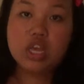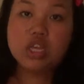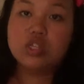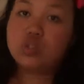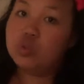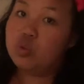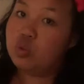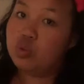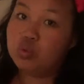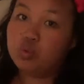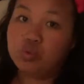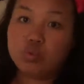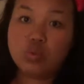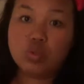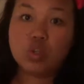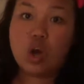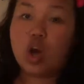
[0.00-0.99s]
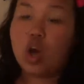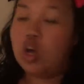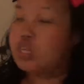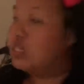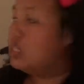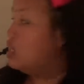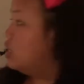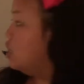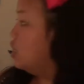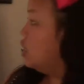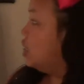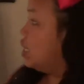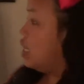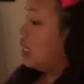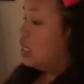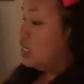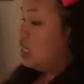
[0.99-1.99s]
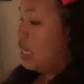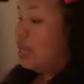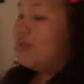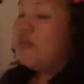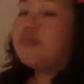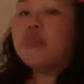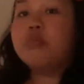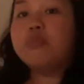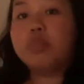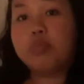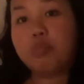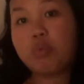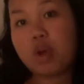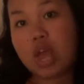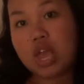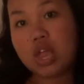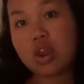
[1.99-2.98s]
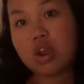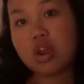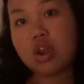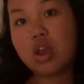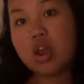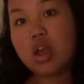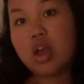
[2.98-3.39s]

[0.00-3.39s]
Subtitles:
So those rules all still stay the same from the prior